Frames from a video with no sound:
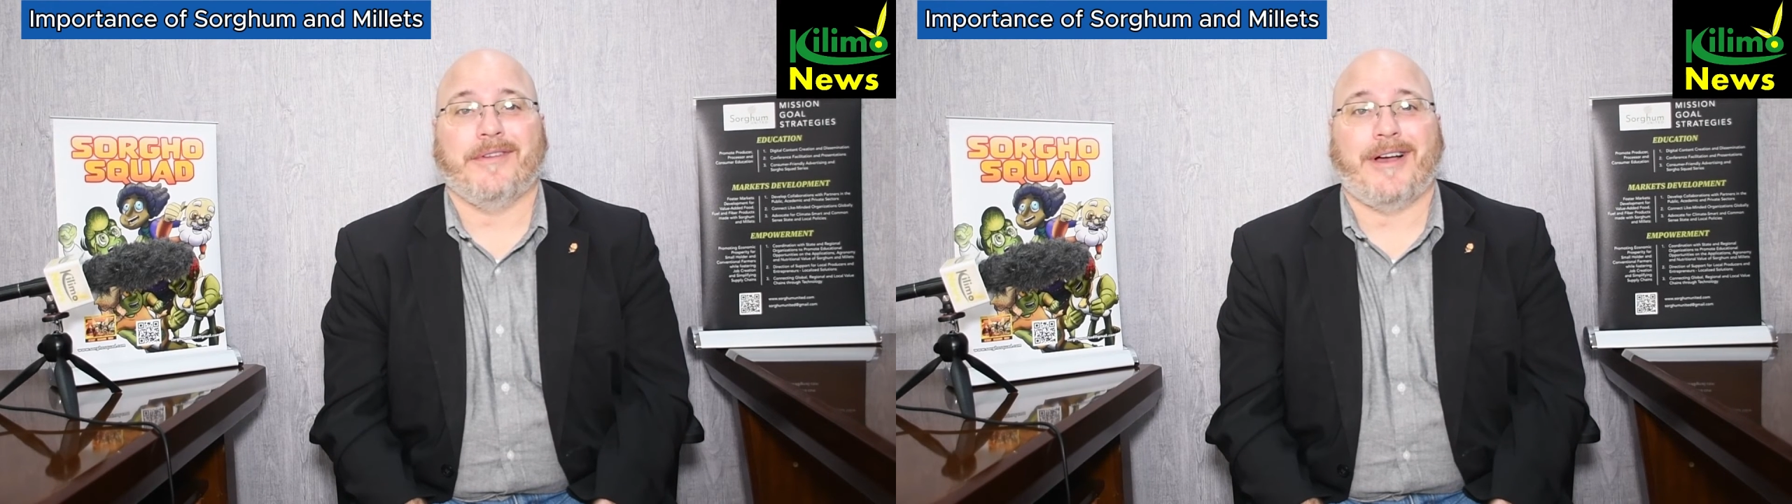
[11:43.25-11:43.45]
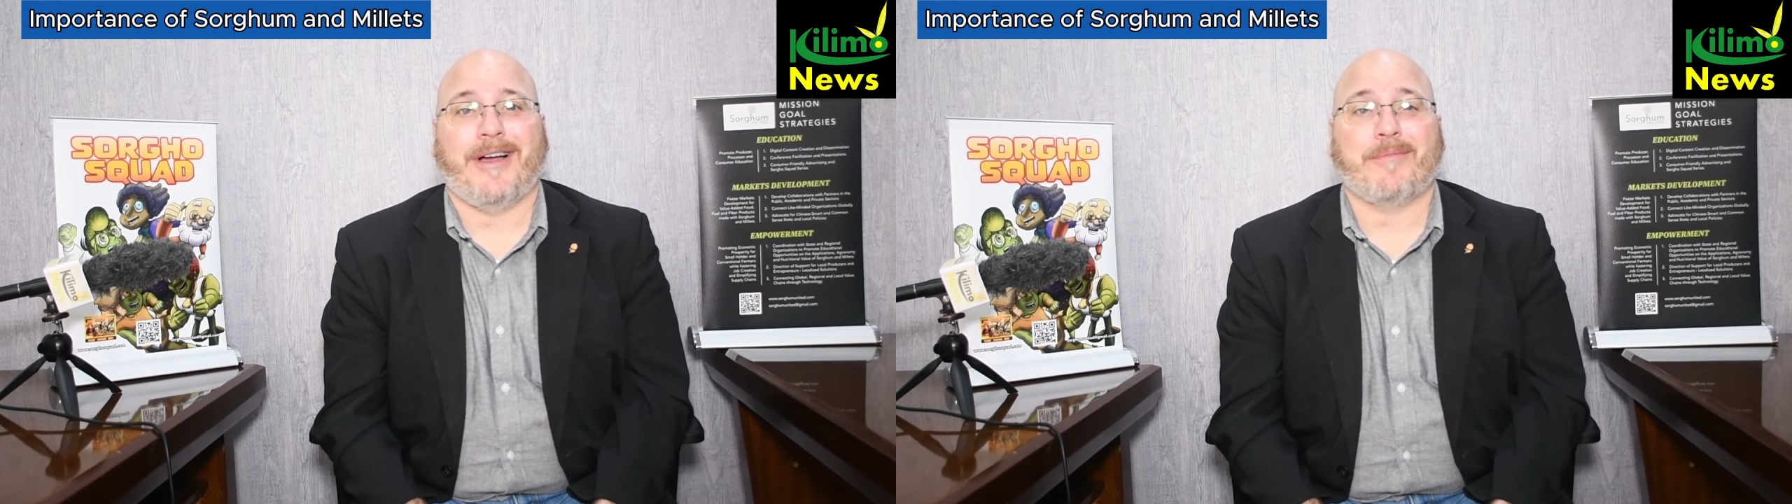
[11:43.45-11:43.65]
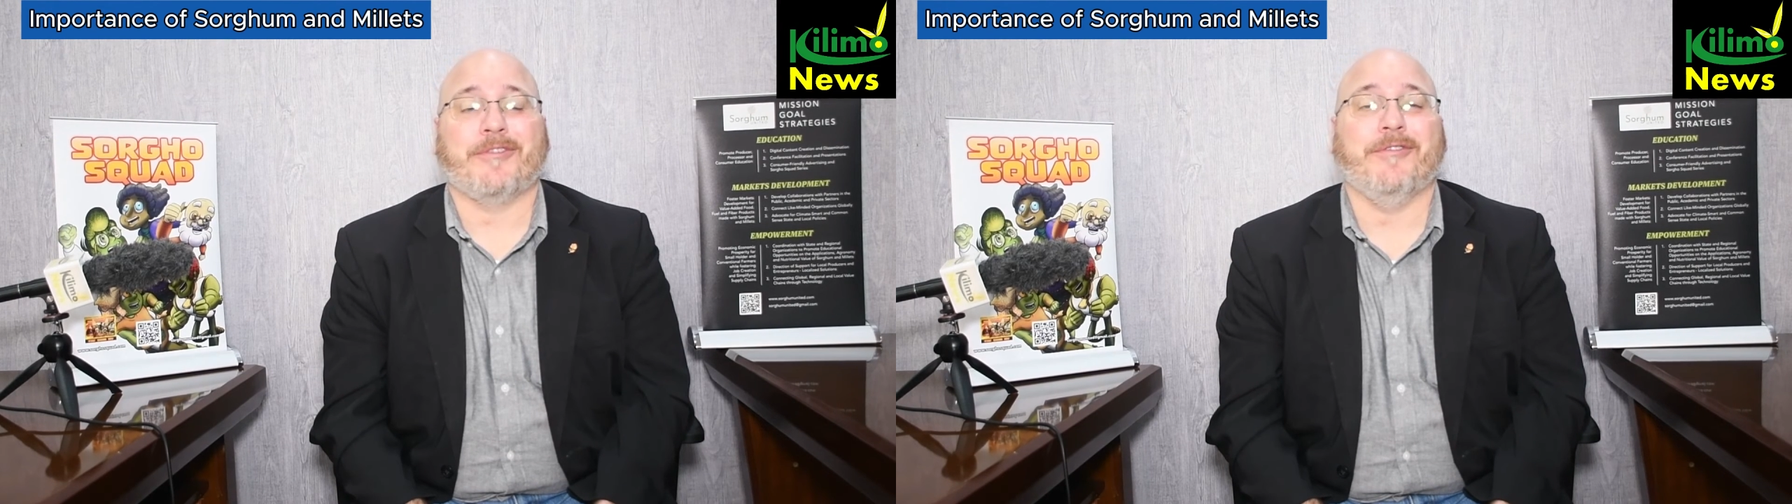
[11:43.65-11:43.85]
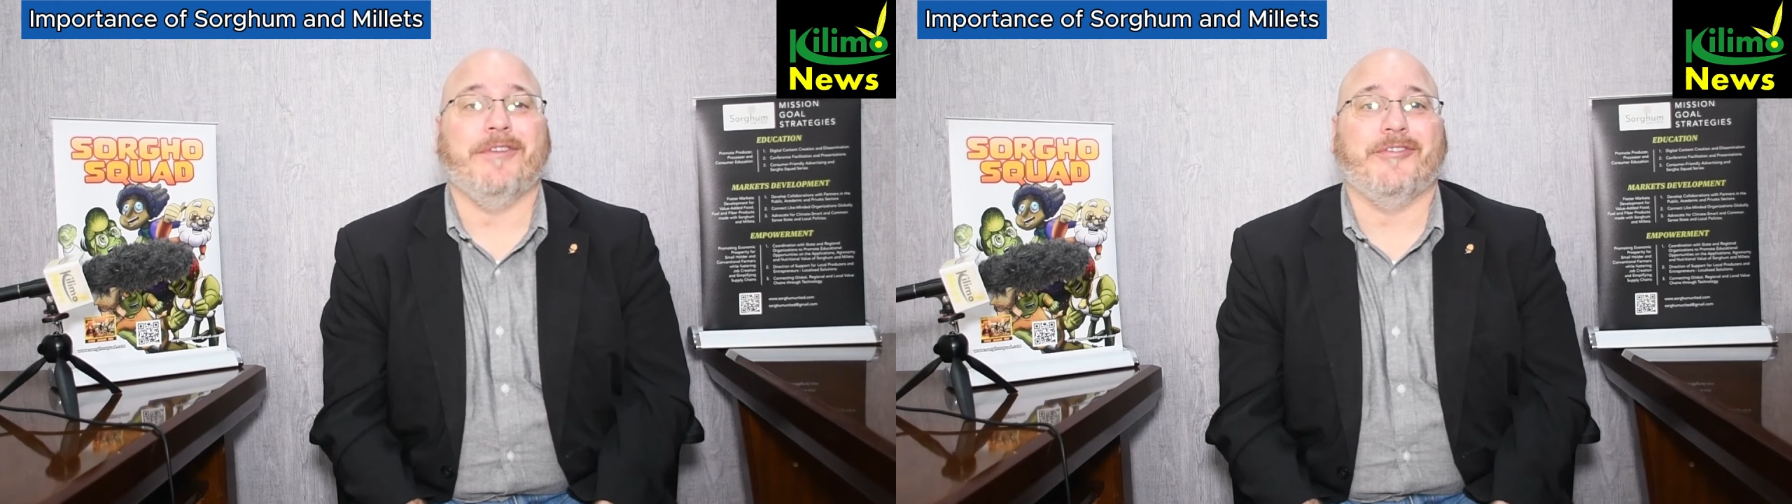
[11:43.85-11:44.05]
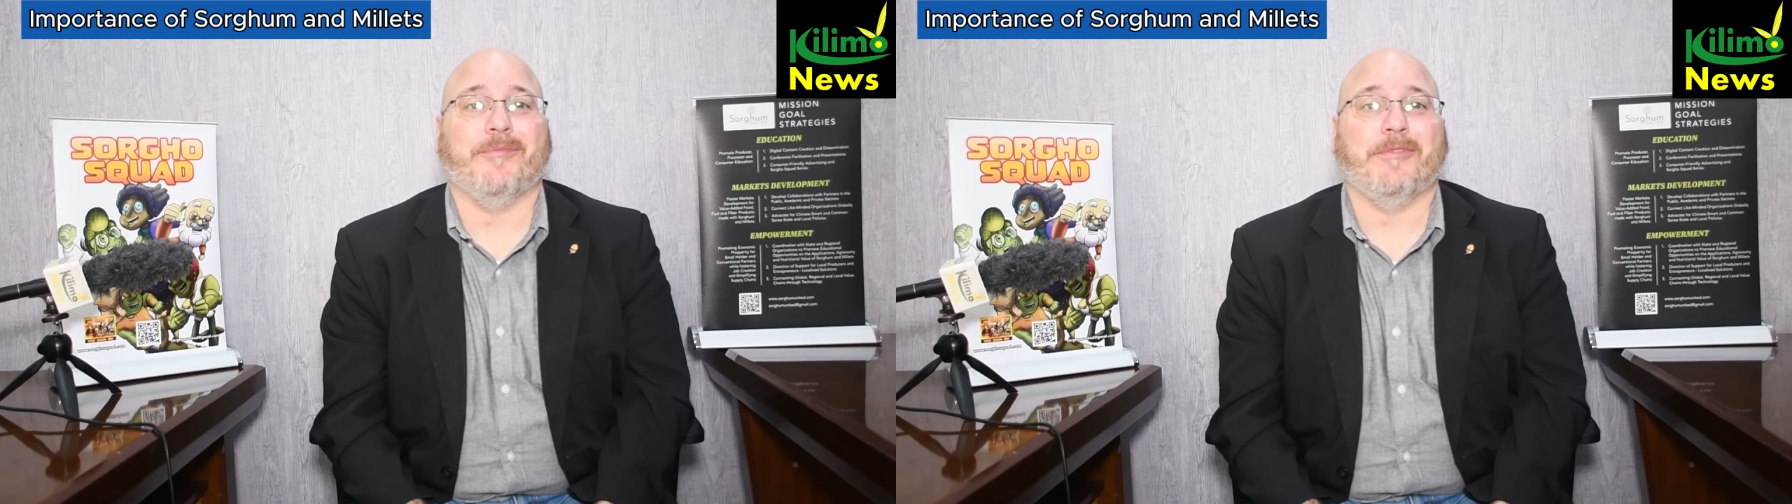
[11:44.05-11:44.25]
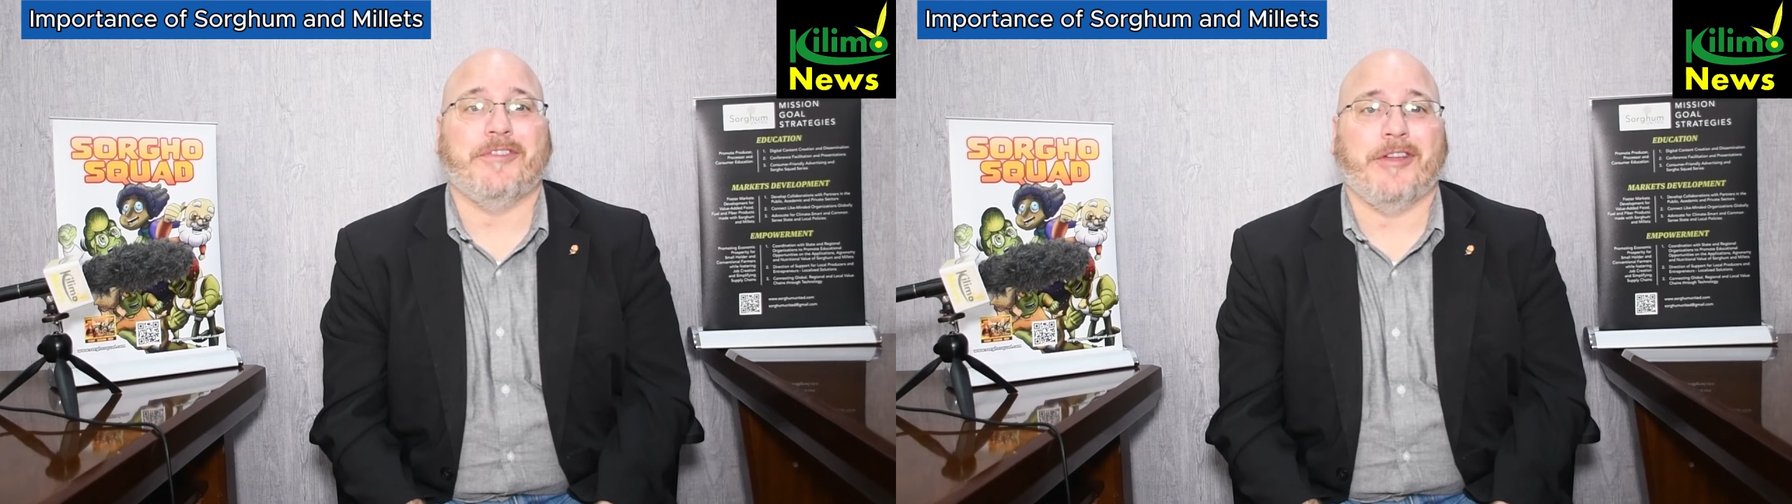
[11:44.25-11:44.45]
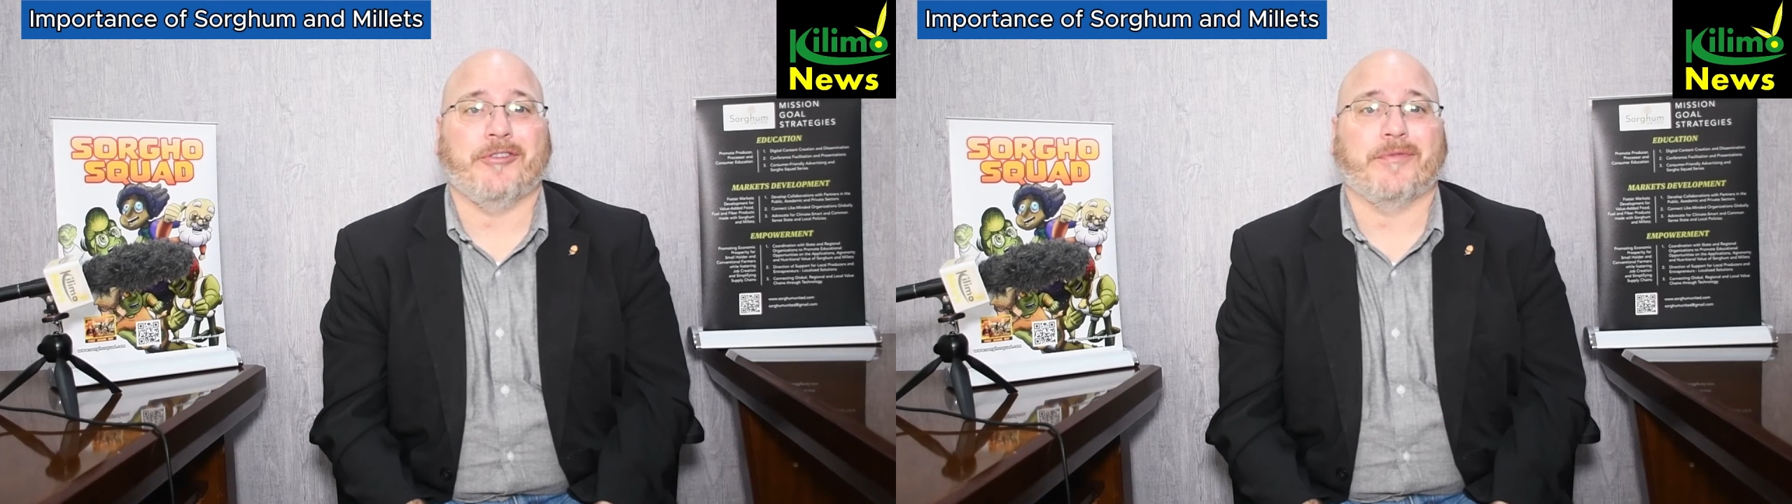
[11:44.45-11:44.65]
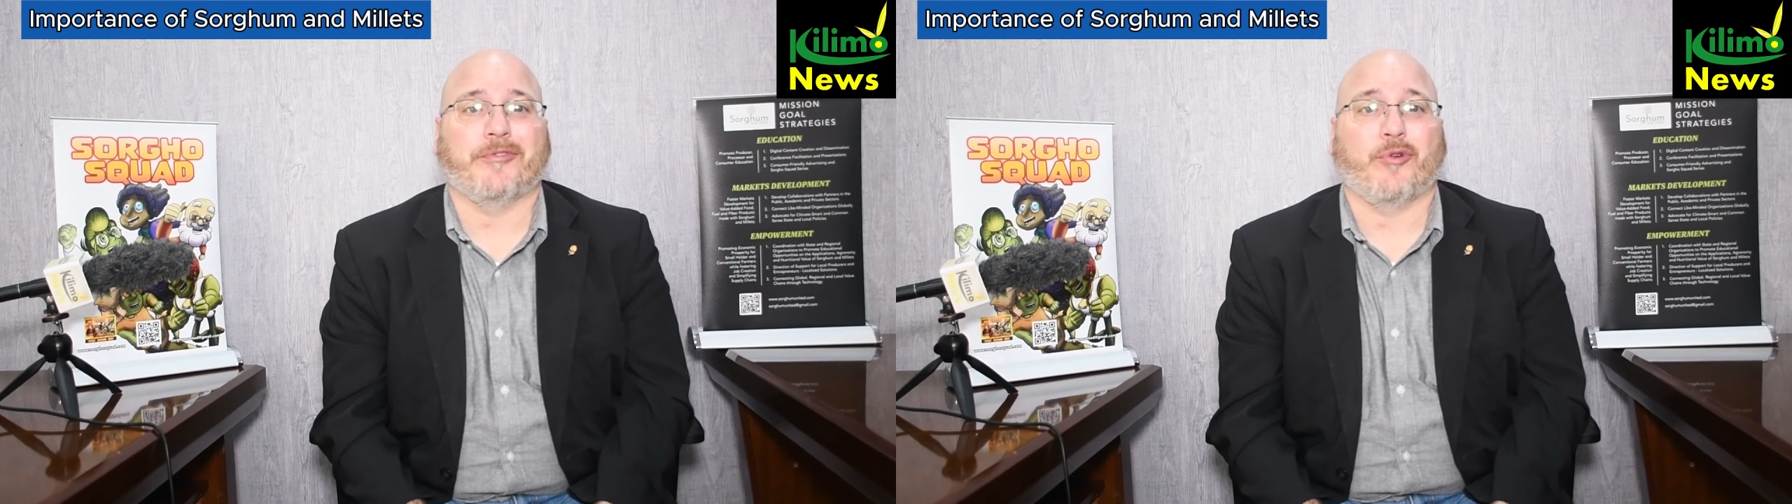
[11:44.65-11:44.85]
opportunities and
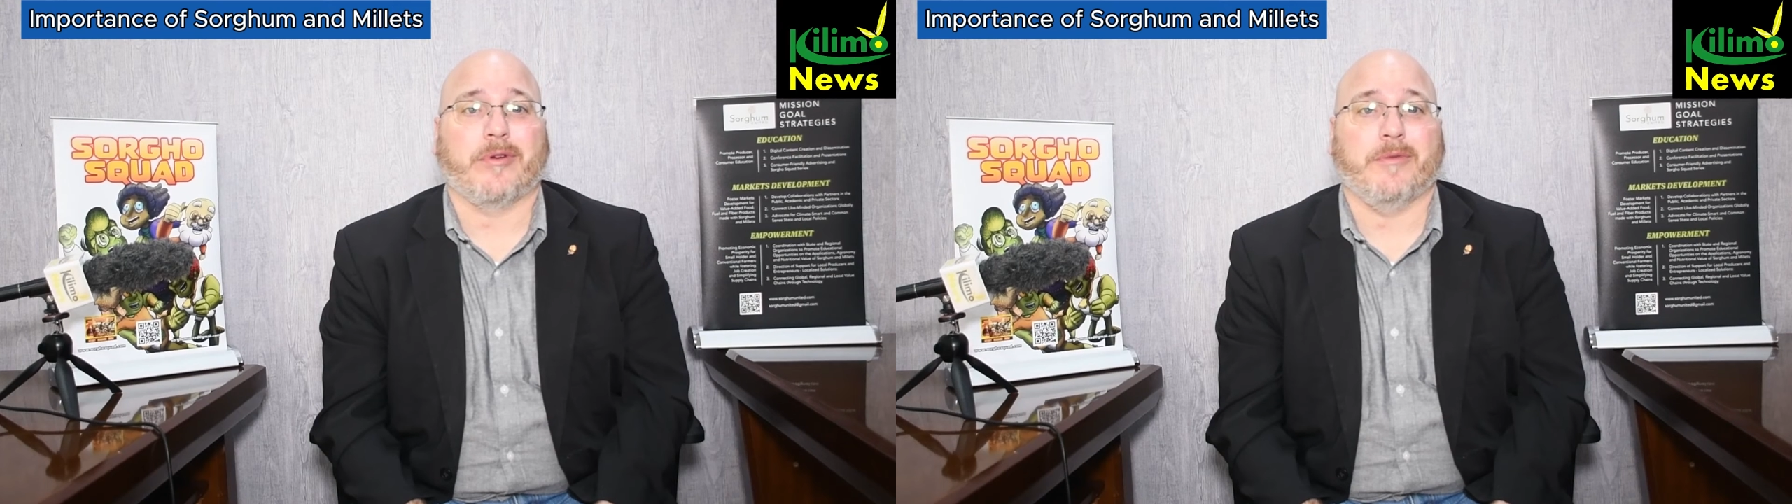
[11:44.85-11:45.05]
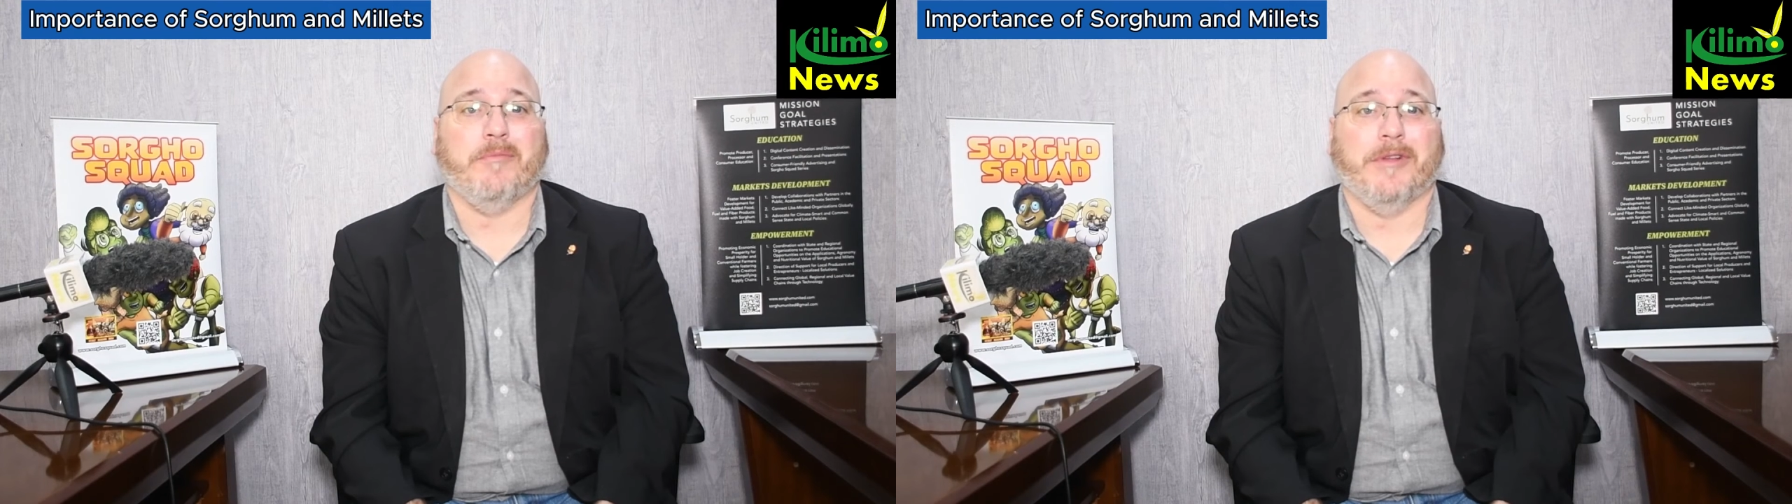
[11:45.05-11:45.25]
potential for sorghum and